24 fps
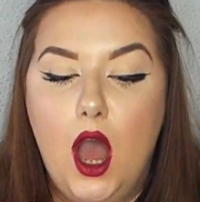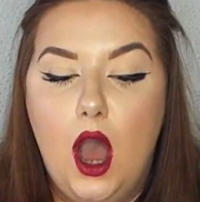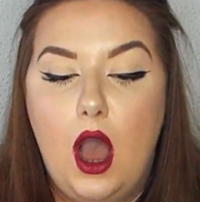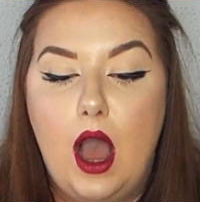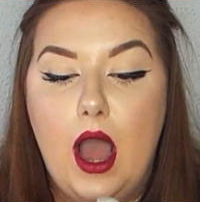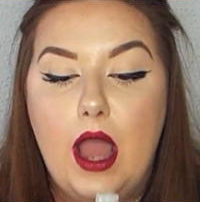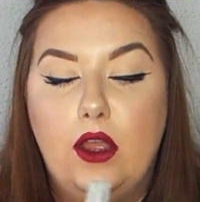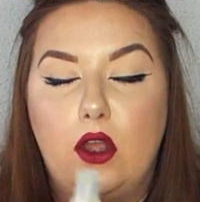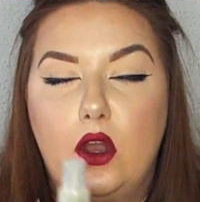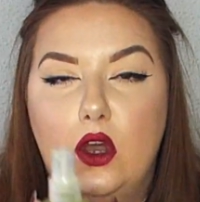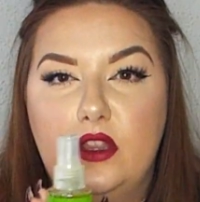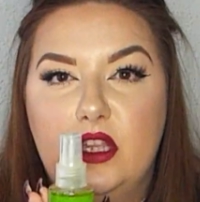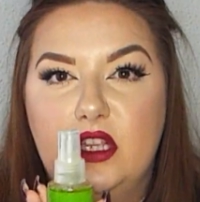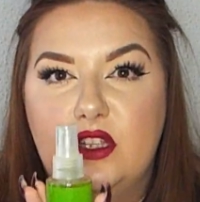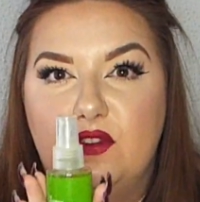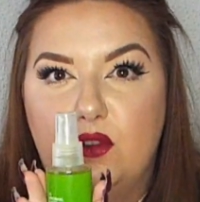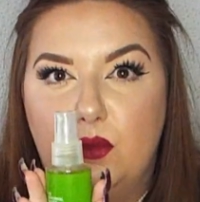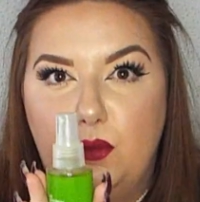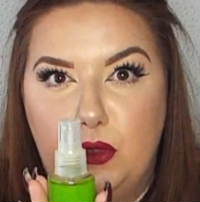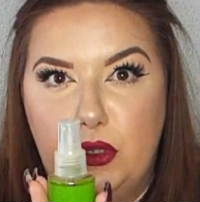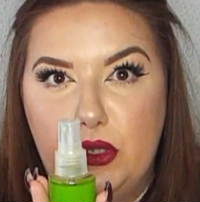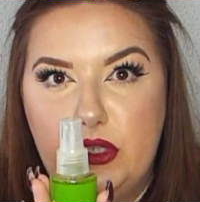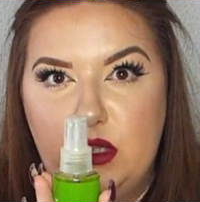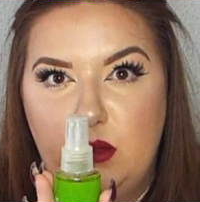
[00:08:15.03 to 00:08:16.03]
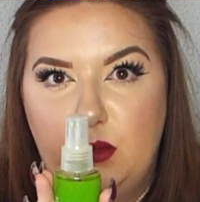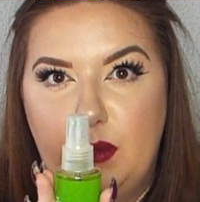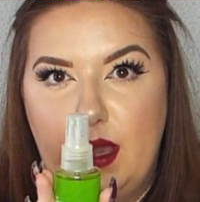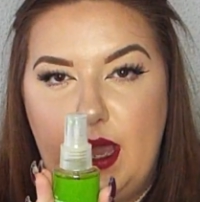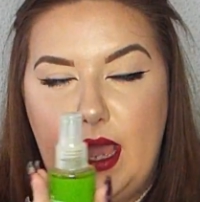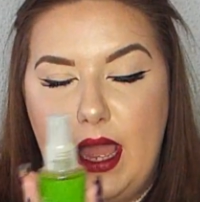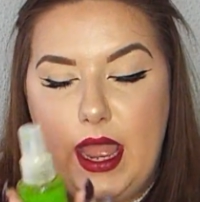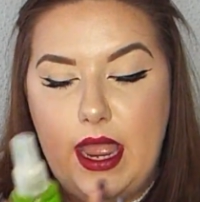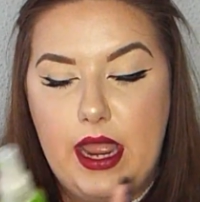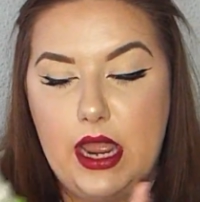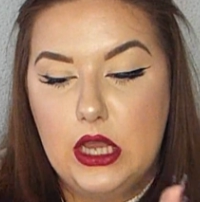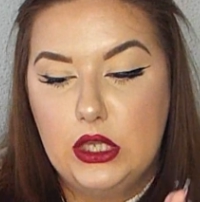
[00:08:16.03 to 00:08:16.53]
I got this from Beauty
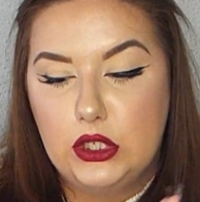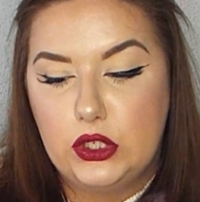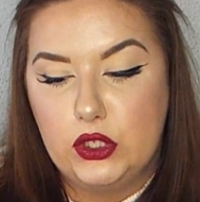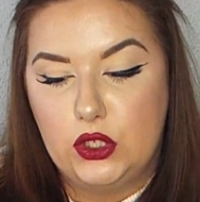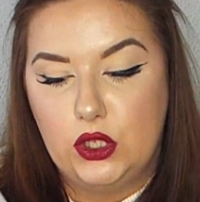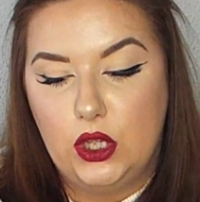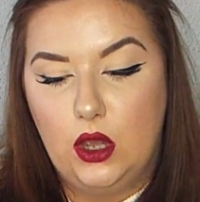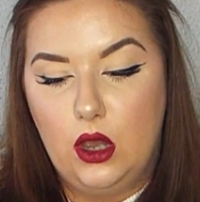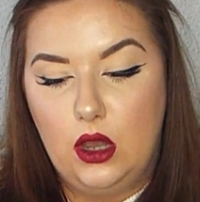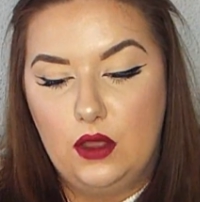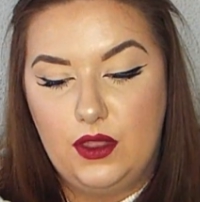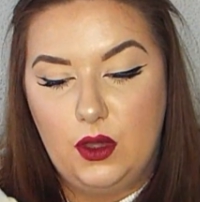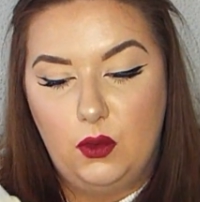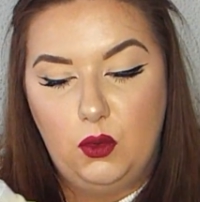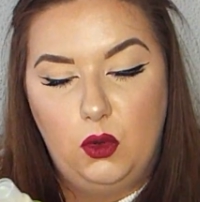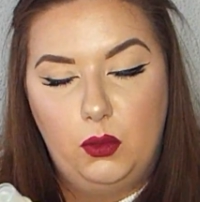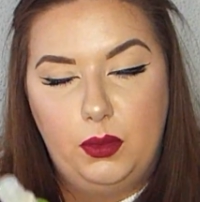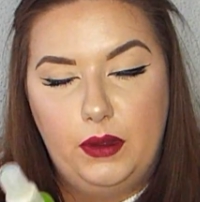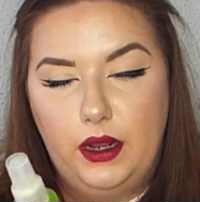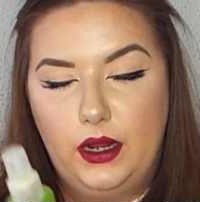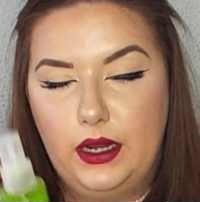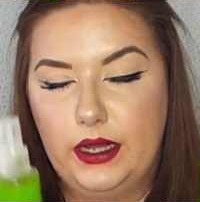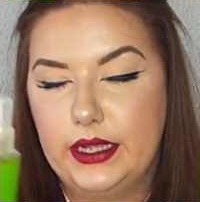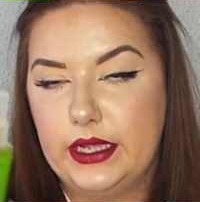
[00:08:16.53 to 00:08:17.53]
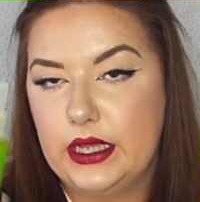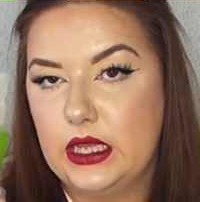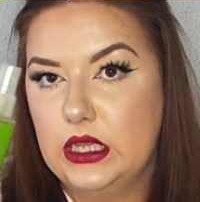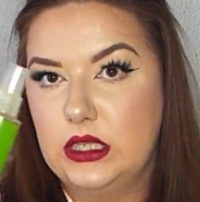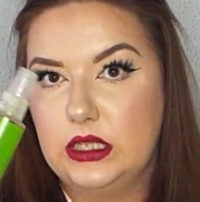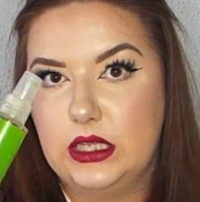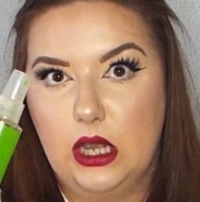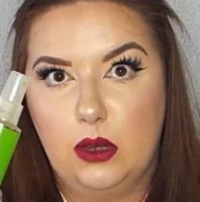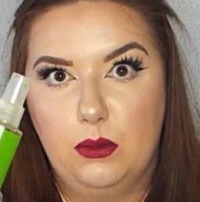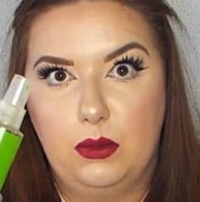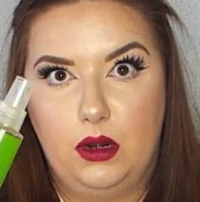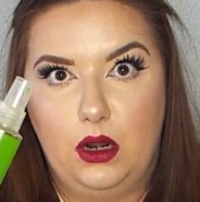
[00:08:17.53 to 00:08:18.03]
Bay, so there will be a link
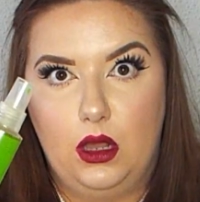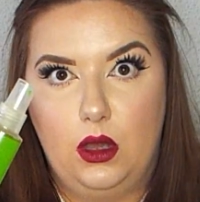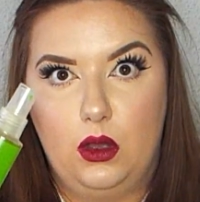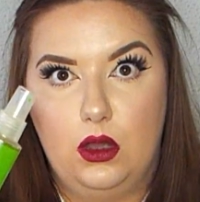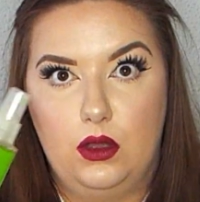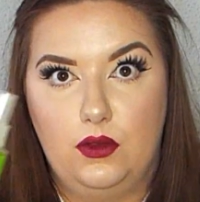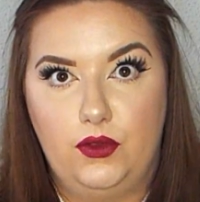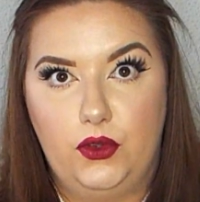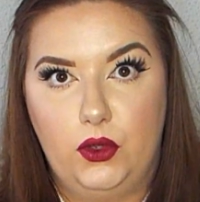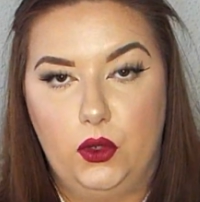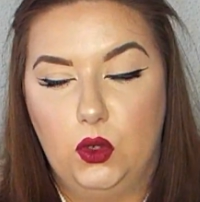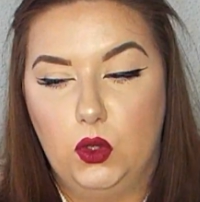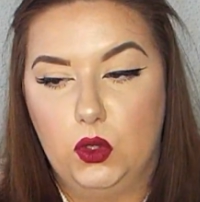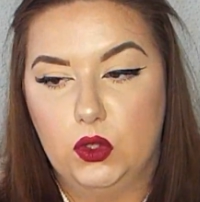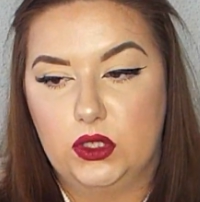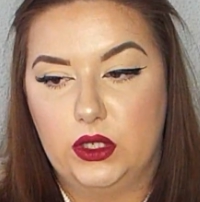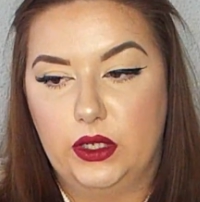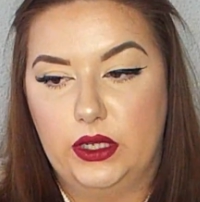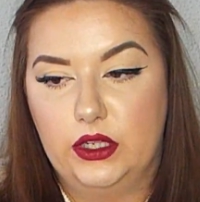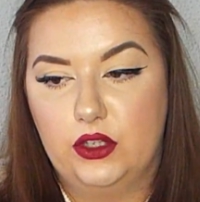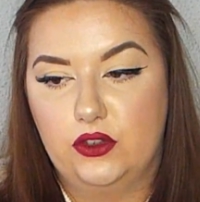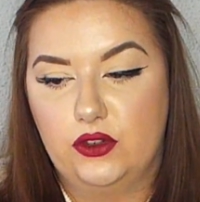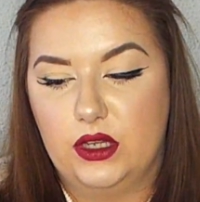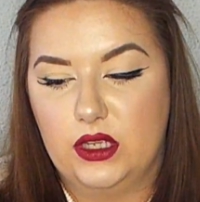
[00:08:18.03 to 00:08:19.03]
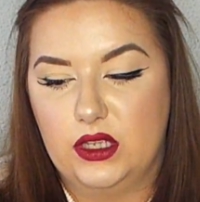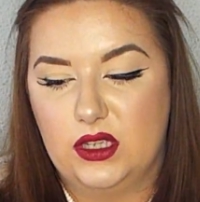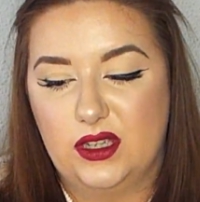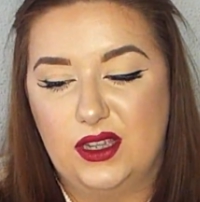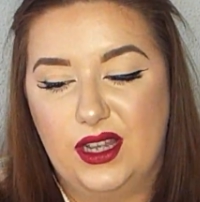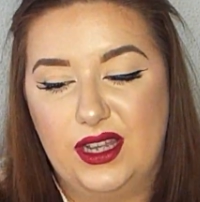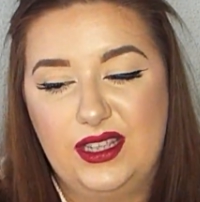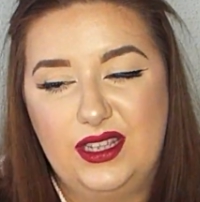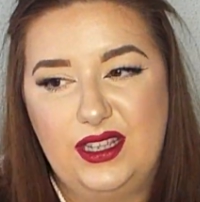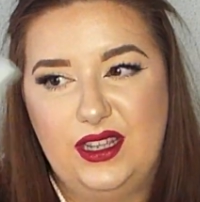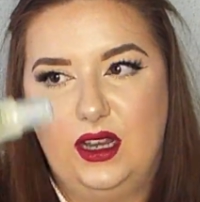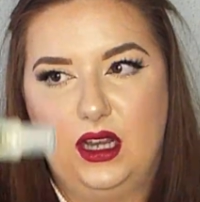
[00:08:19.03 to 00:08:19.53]
down below if you're also interested.
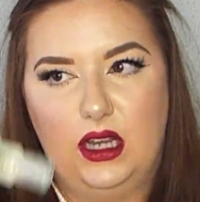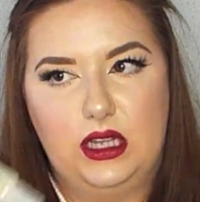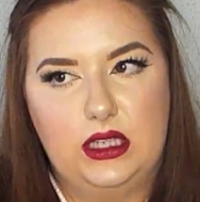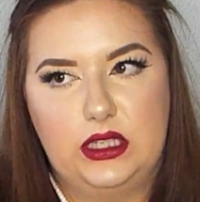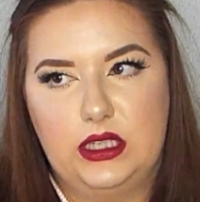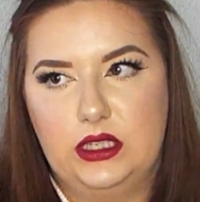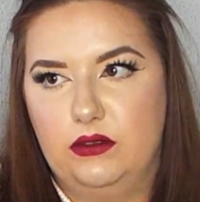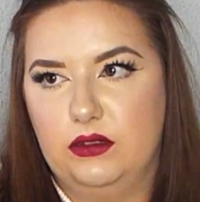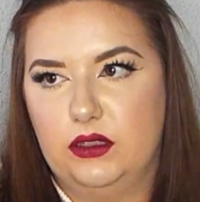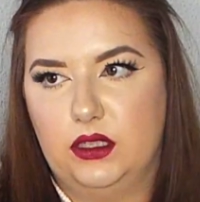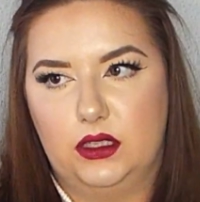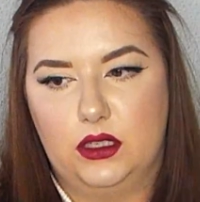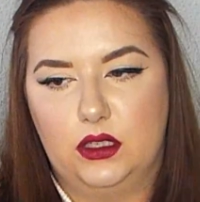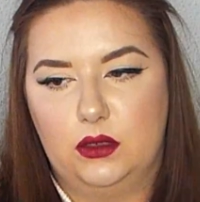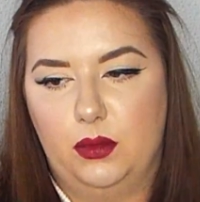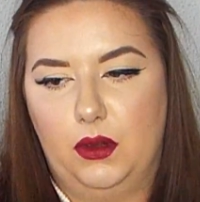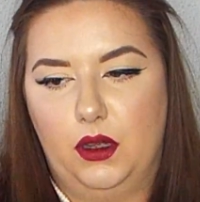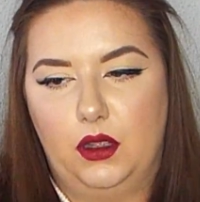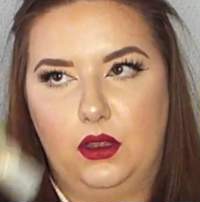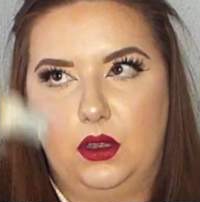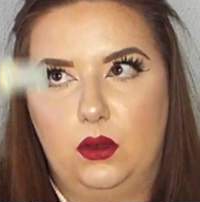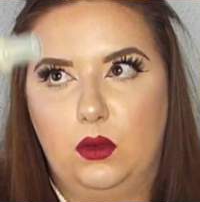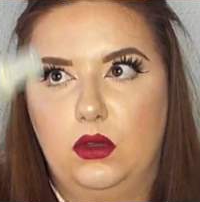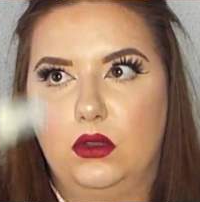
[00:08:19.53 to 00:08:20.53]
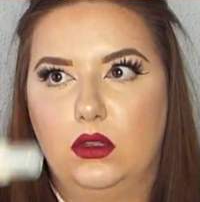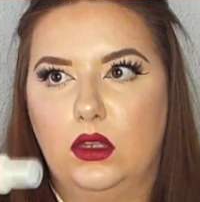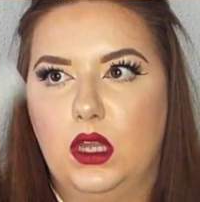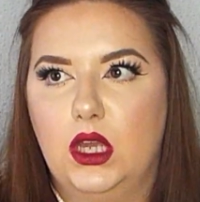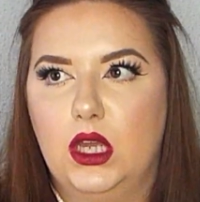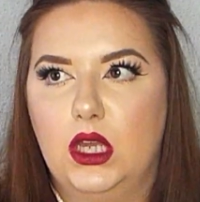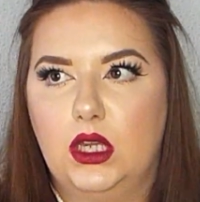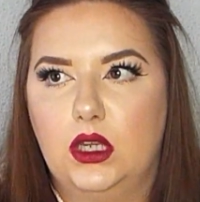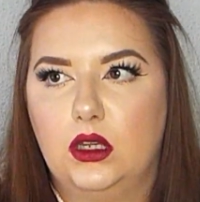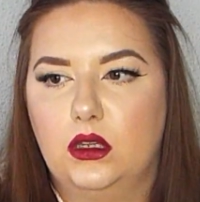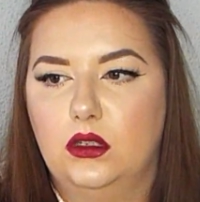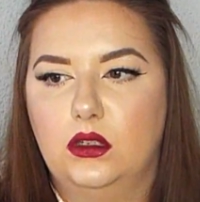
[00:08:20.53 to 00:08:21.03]
I seriously need to buy a new one.
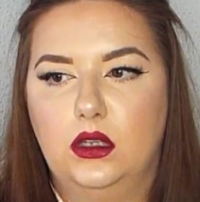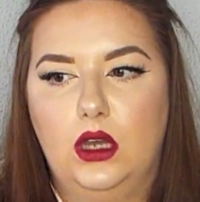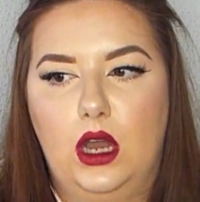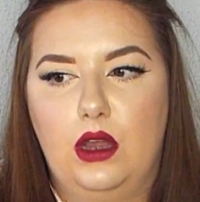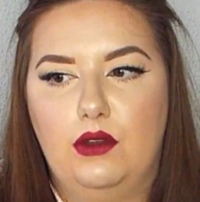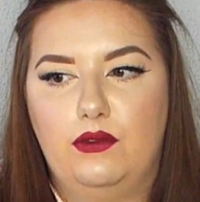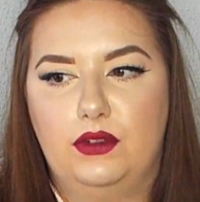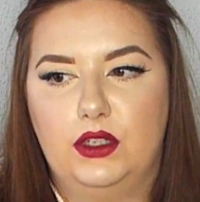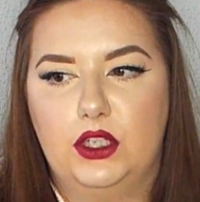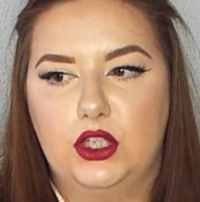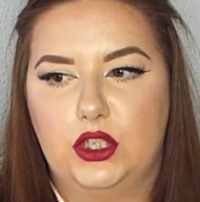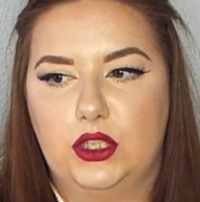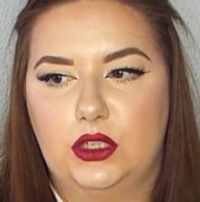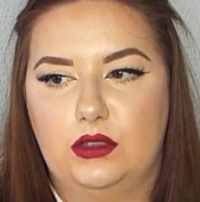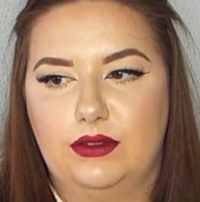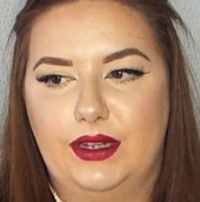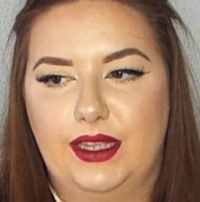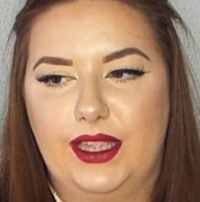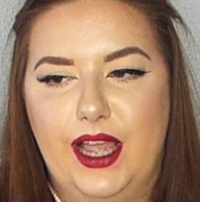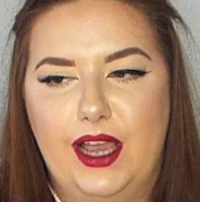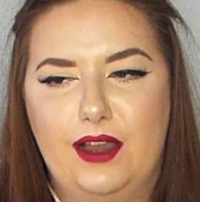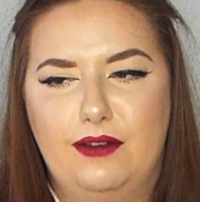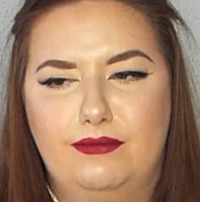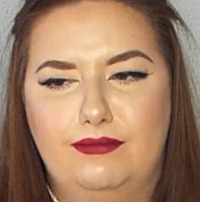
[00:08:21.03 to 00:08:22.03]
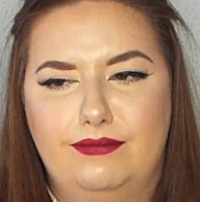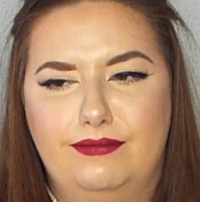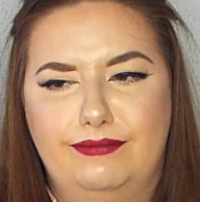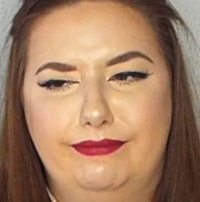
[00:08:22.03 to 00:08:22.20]
Like, I've literally run out.